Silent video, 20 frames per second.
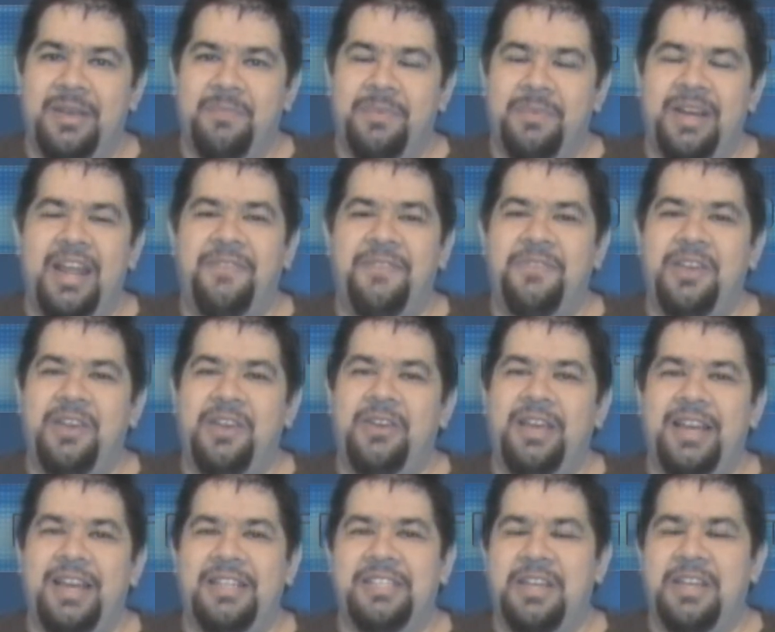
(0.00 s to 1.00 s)
but have you
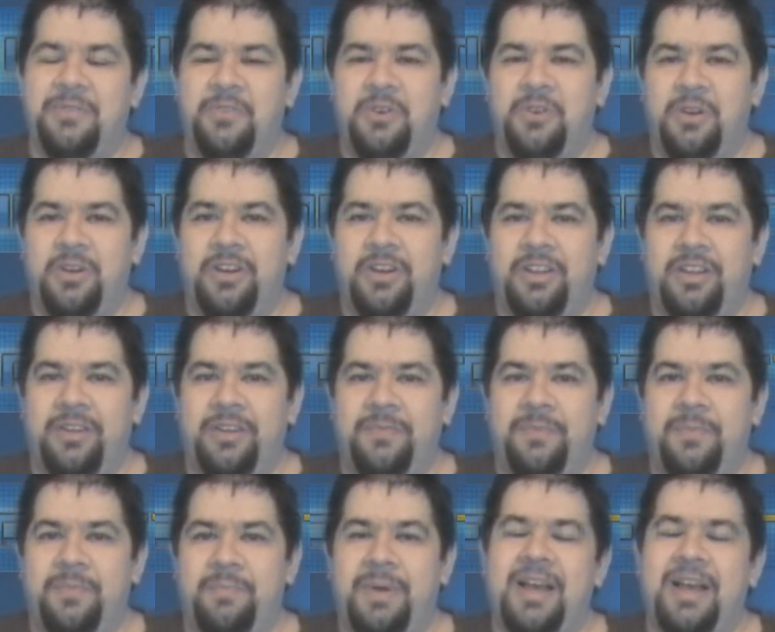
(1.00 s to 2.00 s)
guys ever heard of
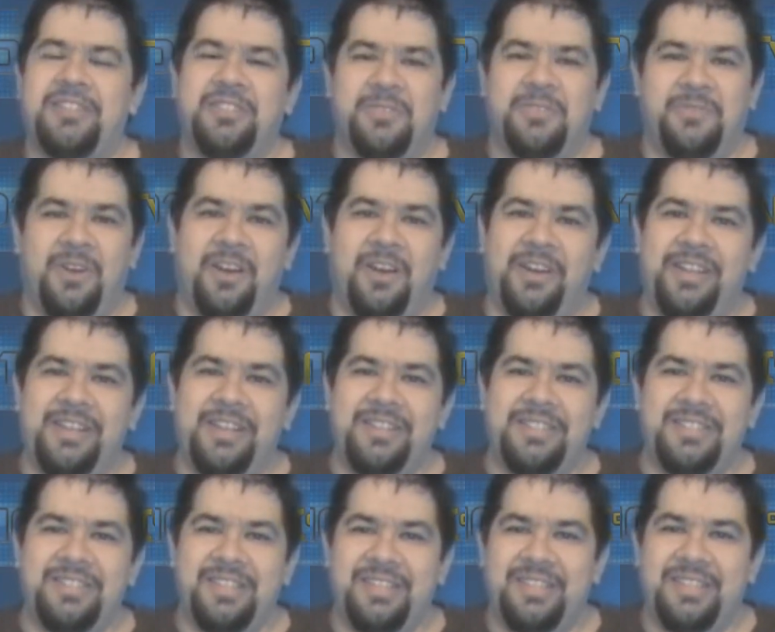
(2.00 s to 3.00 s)

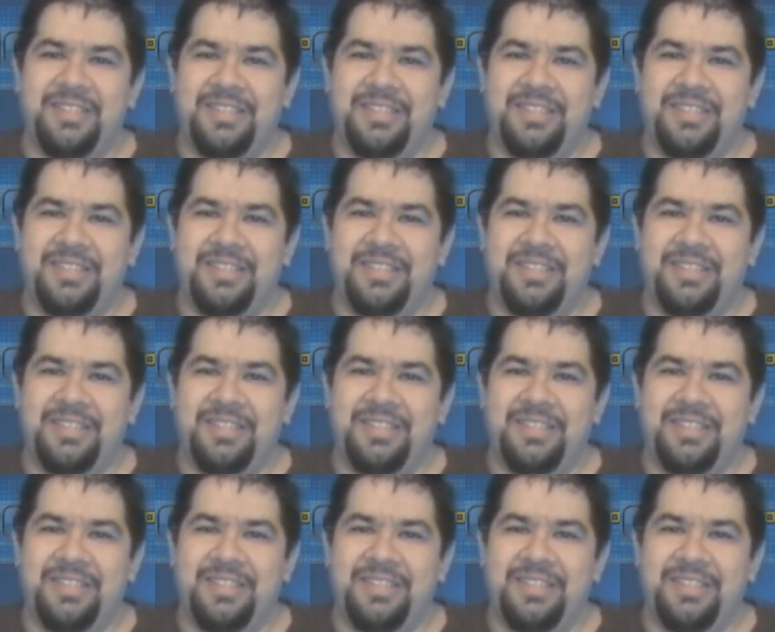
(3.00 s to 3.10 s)
Pastafarians?